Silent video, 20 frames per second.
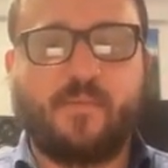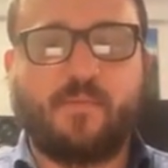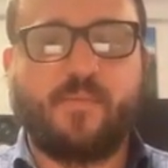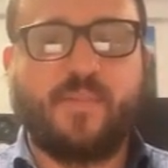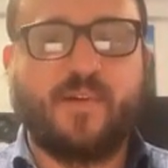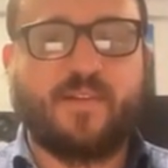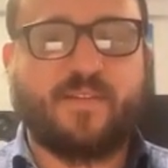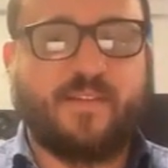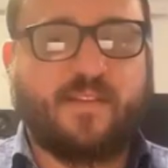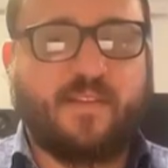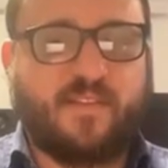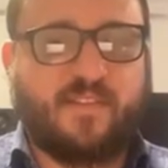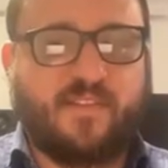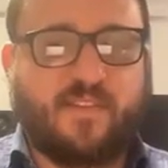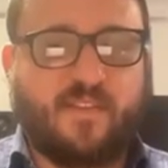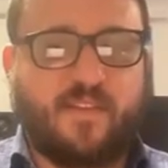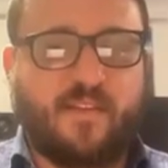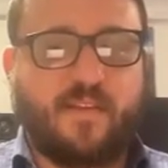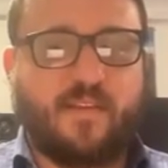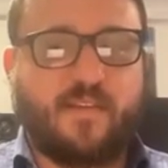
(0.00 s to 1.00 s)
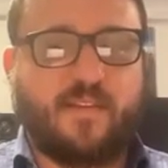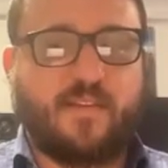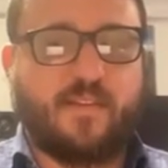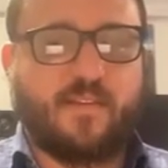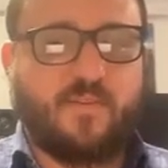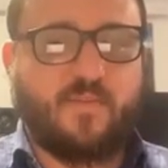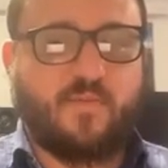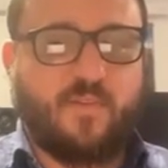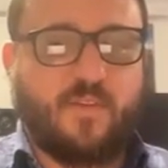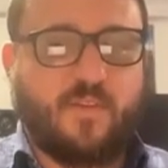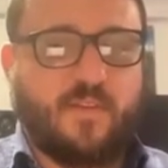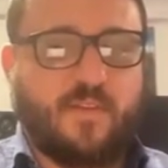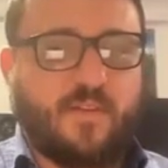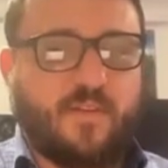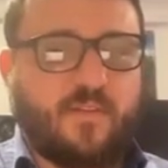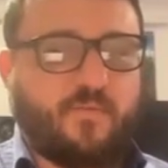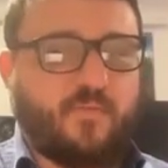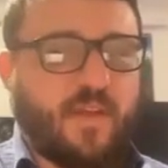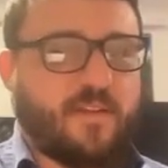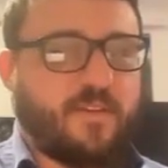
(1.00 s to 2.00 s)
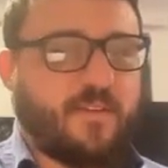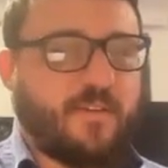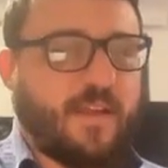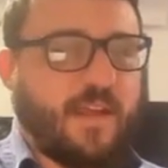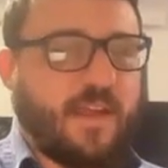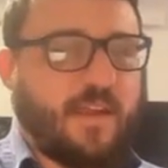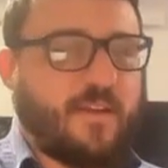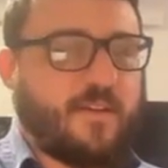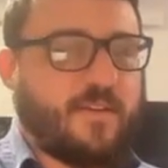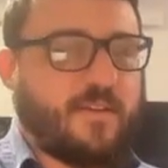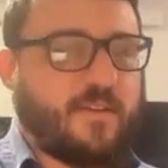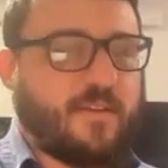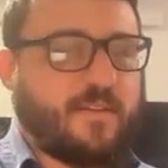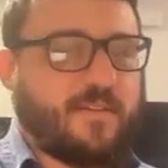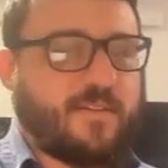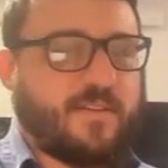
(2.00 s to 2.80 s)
But this rendering error